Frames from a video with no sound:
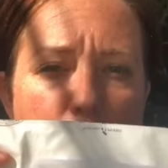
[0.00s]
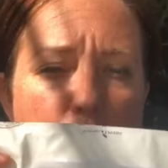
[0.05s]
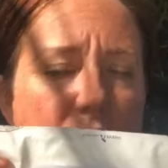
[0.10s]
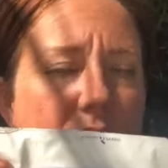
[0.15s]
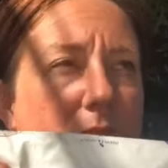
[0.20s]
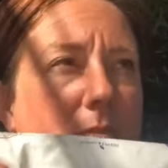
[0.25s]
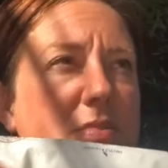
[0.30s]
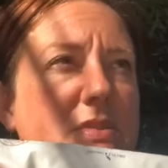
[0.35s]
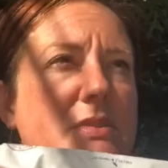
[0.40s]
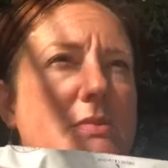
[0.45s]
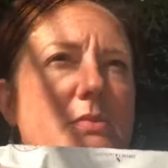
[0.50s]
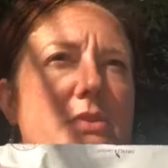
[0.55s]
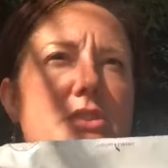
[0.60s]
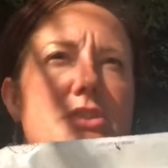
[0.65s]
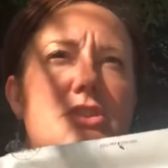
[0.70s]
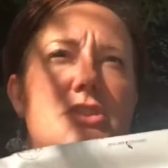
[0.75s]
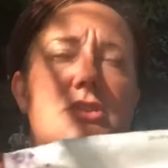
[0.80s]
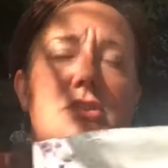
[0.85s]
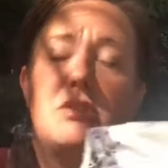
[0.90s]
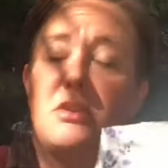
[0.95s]
wipes,
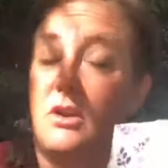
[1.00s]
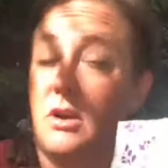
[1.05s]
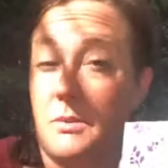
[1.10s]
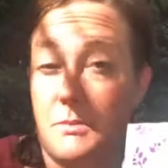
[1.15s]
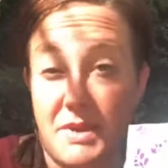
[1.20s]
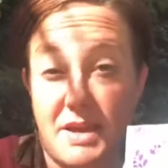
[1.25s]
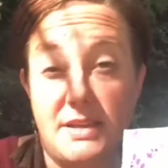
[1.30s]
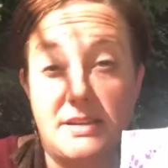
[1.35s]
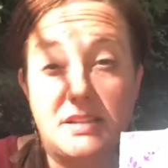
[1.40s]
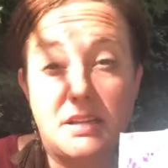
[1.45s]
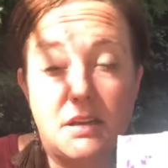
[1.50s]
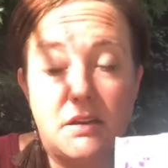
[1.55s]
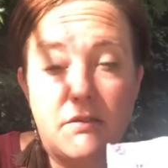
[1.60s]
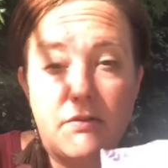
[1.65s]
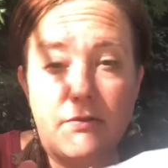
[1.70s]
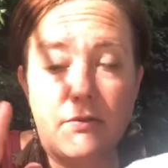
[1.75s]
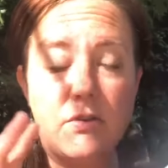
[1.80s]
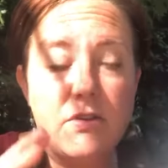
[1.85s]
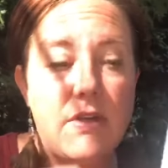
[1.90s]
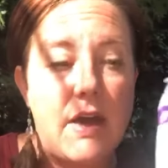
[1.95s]
which they're amazing
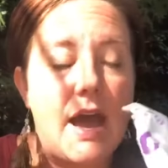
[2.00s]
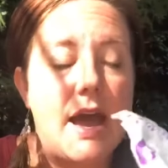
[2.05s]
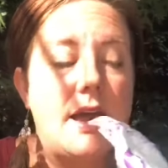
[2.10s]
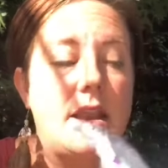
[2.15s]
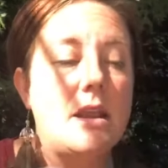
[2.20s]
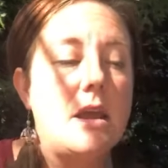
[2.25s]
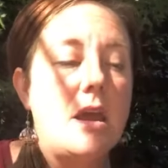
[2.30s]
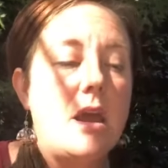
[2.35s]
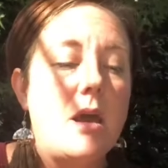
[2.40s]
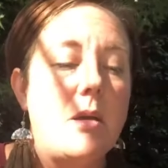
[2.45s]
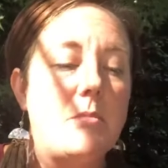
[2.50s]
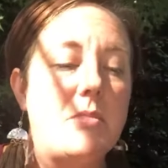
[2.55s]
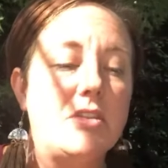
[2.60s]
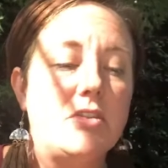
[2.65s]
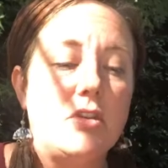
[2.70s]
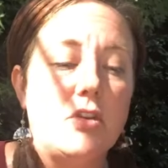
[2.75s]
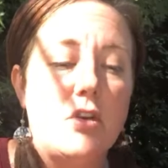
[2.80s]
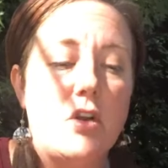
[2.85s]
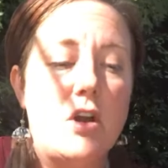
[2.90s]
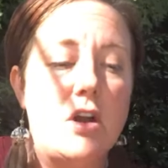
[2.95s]
for that, but
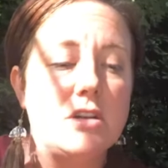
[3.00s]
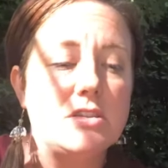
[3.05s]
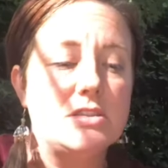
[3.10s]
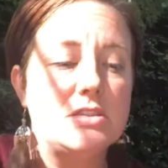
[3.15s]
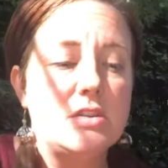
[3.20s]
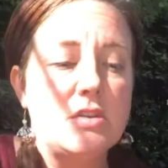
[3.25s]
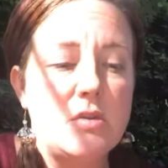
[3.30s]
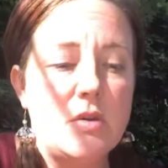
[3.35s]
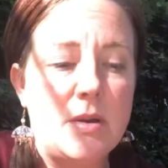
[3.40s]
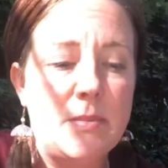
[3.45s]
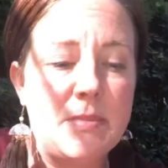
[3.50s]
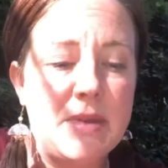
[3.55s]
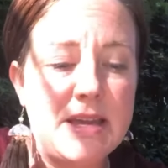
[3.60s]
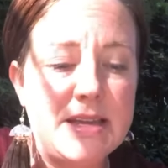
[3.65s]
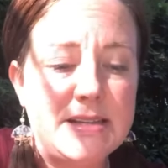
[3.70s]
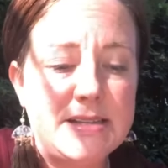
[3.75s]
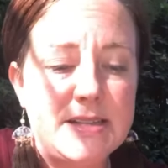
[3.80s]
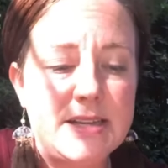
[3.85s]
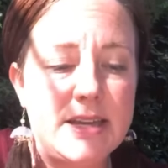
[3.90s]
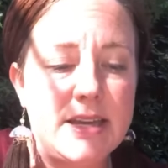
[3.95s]
they're also
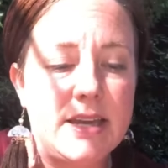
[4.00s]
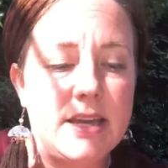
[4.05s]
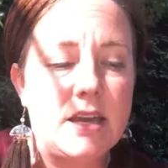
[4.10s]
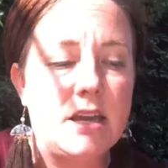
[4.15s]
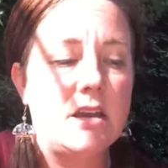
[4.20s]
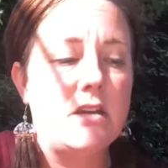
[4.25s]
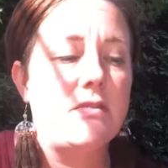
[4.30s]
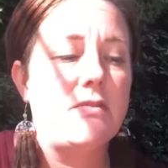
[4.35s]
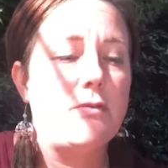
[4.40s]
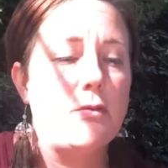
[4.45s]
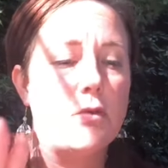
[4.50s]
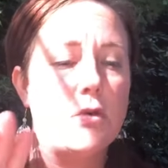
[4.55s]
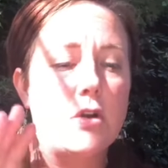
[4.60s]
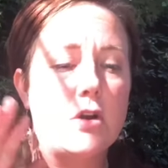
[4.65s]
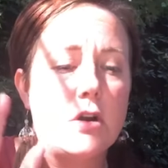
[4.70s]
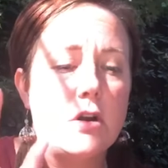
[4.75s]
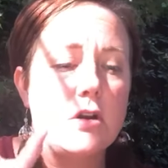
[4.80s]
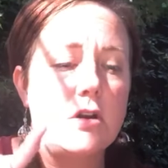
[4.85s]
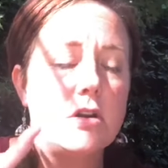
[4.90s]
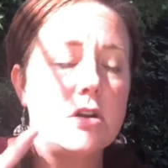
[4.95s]
amazing
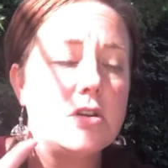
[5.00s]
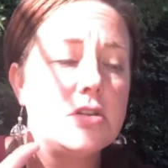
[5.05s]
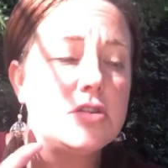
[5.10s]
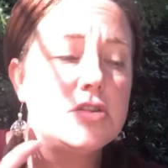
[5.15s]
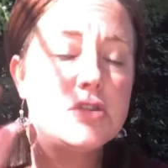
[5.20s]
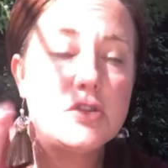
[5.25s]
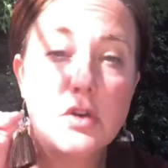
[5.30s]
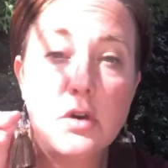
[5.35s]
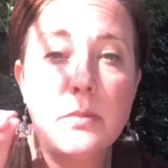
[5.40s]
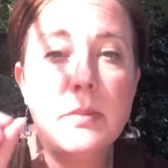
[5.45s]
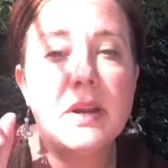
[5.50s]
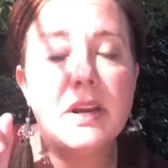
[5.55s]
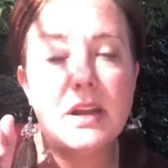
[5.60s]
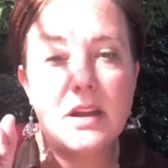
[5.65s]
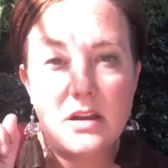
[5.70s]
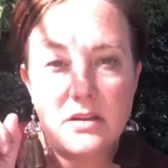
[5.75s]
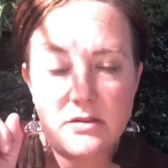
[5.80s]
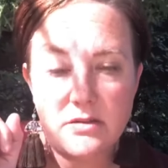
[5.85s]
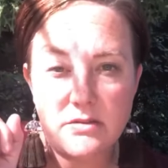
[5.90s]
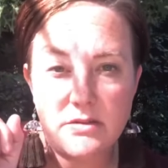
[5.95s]
for so many
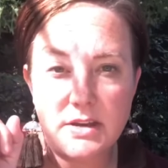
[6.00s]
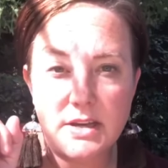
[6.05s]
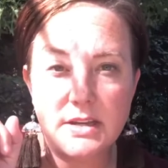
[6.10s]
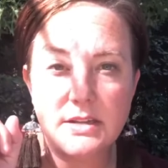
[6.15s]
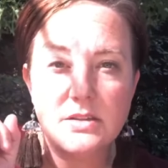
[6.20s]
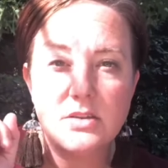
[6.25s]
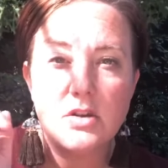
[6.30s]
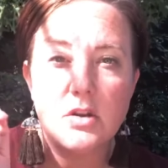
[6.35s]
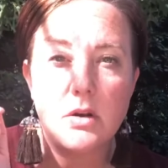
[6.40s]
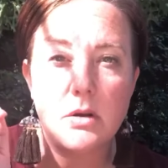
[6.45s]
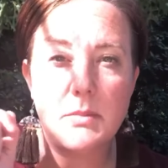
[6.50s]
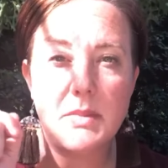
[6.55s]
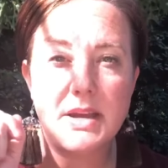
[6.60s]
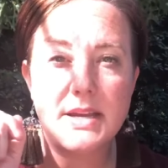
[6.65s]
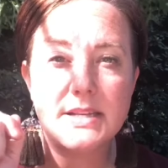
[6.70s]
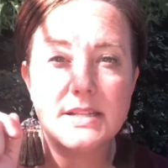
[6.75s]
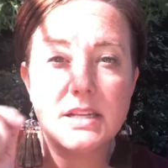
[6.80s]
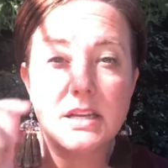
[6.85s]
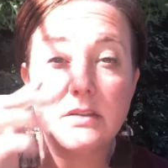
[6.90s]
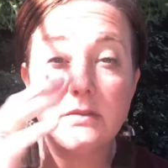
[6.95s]
other things. They're
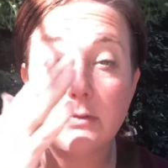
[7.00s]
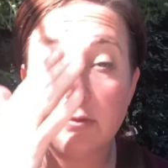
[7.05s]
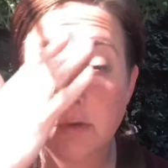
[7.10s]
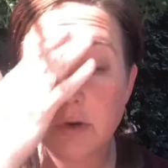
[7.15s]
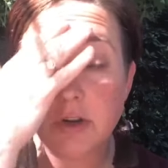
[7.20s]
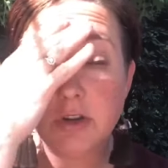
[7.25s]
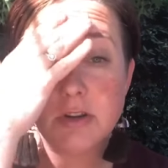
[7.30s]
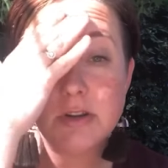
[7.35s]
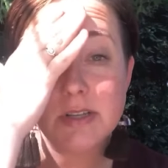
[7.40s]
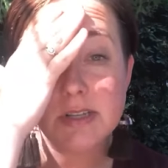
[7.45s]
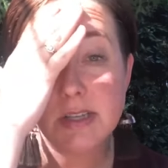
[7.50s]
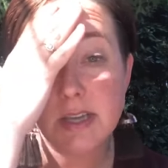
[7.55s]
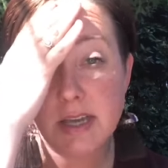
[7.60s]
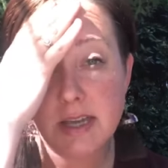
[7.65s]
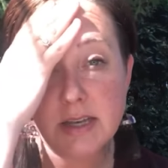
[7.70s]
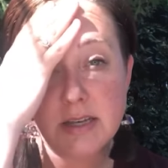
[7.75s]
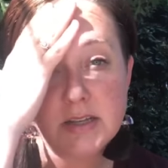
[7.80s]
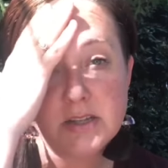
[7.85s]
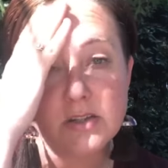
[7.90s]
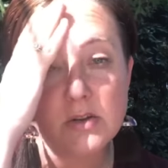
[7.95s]
amazing for your
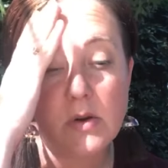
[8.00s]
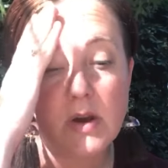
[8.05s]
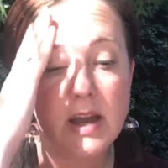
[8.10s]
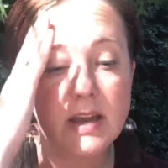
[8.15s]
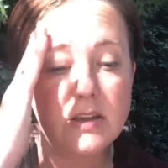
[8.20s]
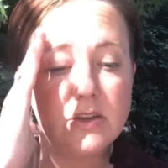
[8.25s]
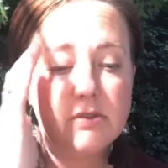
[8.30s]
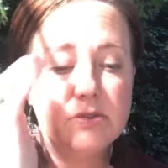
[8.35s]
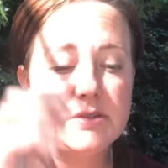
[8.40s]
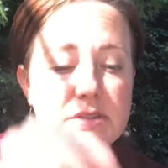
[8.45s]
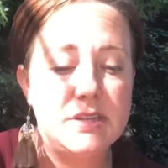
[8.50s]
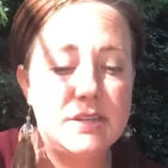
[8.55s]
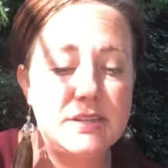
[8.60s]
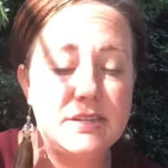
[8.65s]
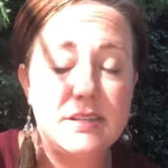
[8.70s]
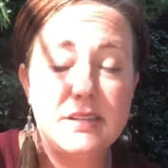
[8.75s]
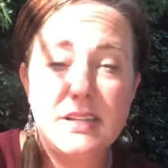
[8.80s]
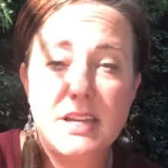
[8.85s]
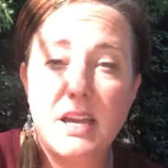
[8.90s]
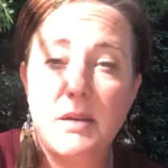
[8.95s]
skin. So I use these
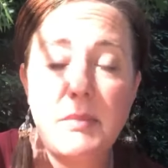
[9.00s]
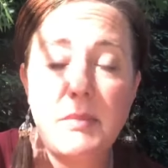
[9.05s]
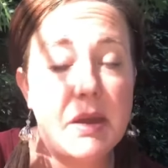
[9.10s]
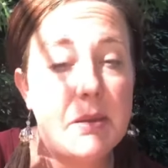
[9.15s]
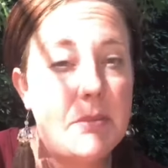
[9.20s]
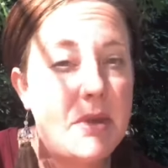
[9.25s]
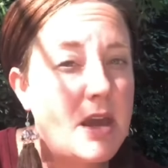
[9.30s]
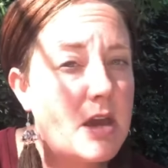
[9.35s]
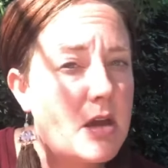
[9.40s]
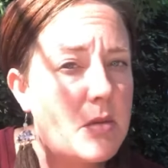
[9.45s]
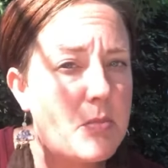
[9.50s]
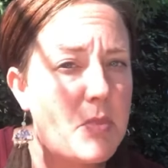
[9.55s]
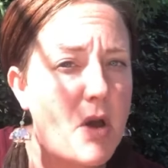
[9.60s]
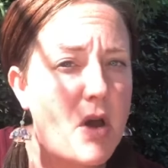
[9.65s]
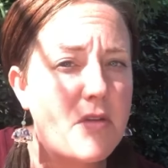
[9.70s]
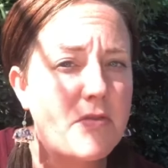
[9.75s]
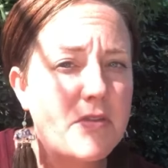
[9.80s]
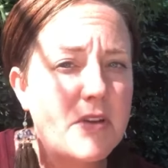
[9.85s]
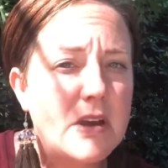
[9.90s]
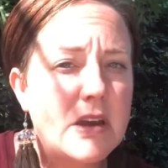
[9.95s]
to take my makeup
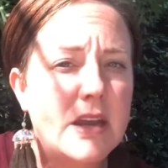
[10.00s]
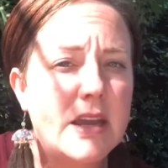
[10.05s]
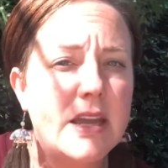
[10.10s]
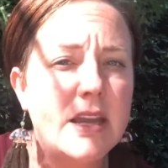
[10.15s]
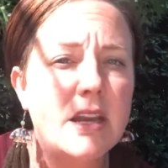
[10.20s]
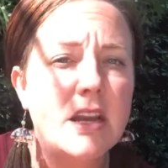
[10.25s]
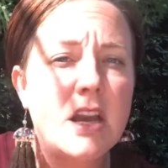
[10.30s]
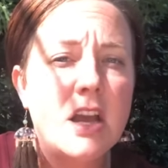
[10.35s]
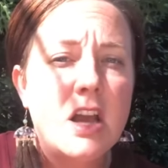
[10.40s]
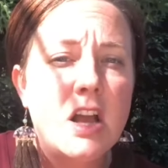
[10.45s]
off at night.